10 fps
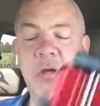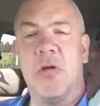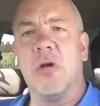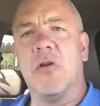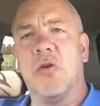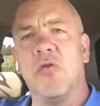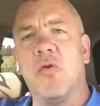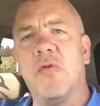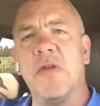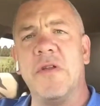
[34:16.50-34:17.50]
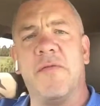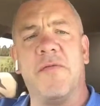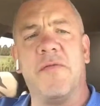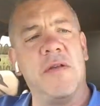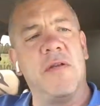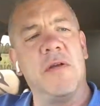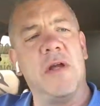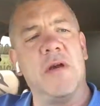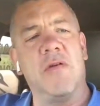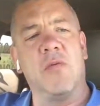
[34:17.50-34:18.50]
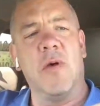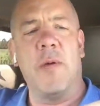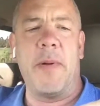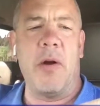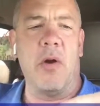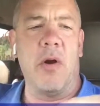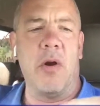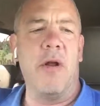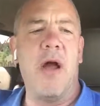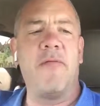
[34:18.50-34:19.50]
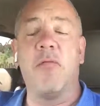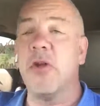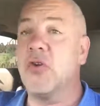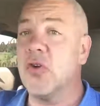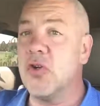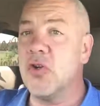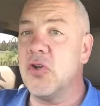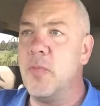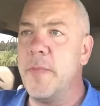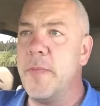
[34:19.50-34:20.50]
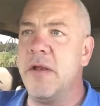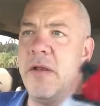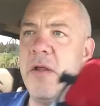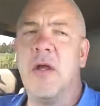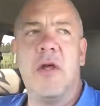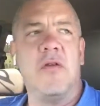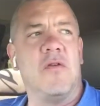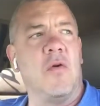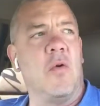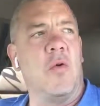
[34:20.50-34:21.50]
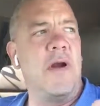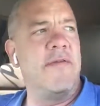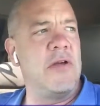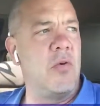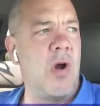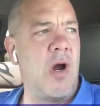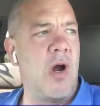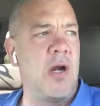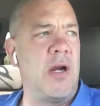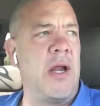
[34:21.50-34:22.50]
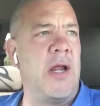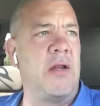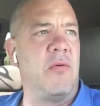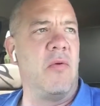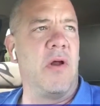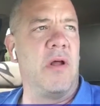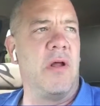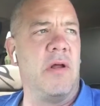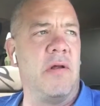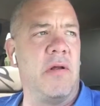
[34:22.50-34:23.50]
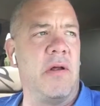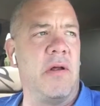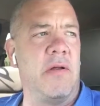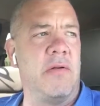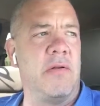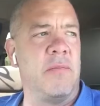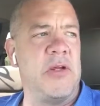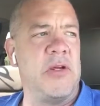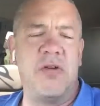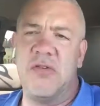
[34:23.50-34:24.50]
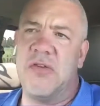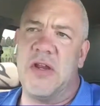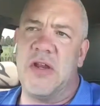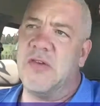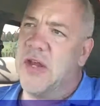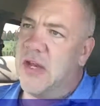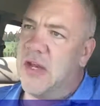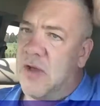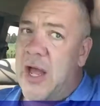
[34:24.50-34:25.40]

Controls on the front here as well, power on and off. Return to home button. So wherever you are and you want to make sure you set your settings.